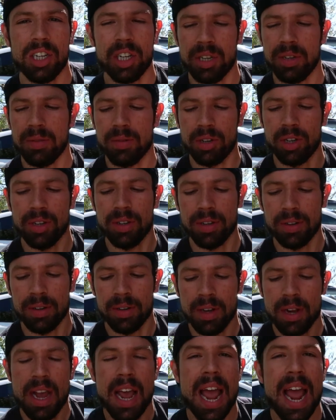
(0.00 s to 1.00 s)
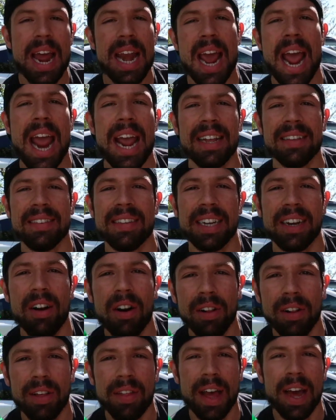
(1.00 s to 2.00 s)
just enhancing
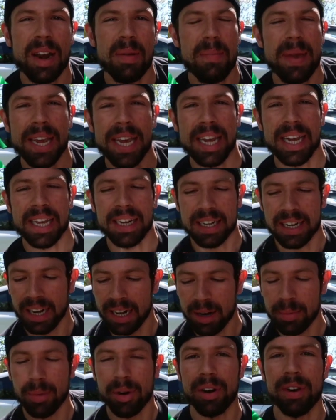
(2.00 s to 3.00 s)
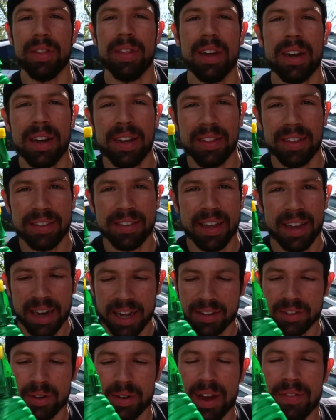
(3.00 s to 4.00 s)
all of that and making it glimmer in the
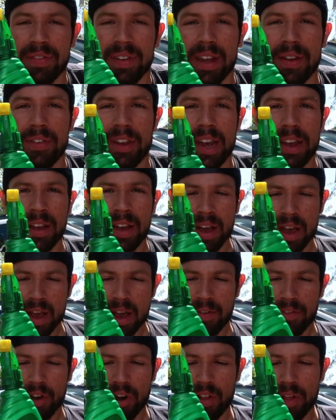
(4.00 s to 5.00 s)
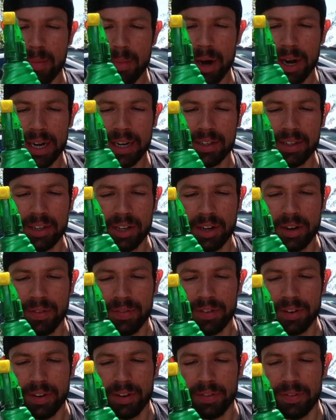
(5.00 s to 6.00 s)
sunlight. So definitely, if you're in the market, you know,
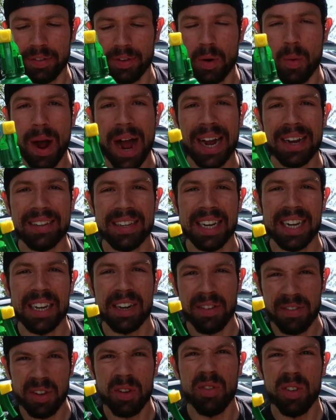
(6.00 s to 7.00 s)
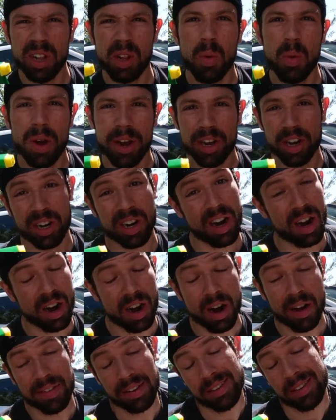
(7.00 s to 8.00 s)
for waxing, and if you really want your
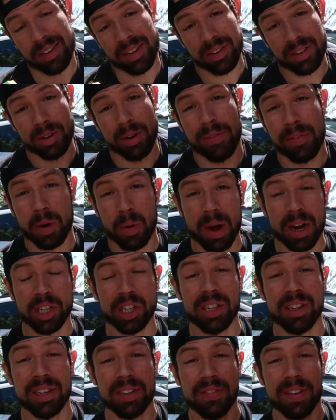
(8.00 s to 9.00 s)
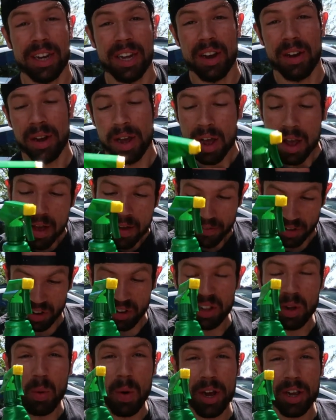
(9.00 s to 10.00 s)
car, obviously you do if you're watching this video, if you
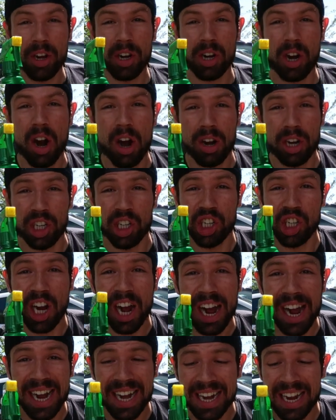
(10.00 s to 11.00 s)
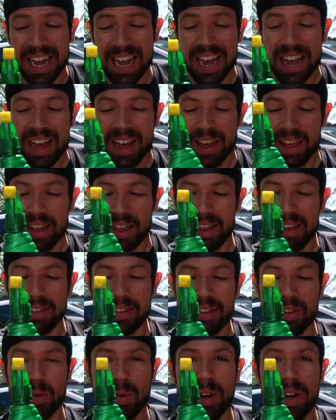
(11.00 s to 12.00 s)
really want your car to shine,
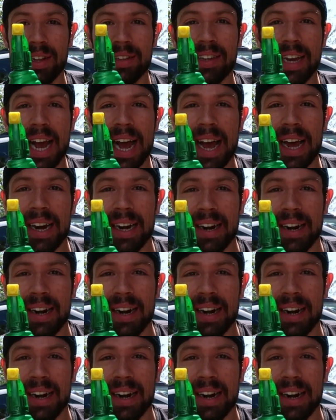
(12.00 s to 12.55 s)
this is where it's at.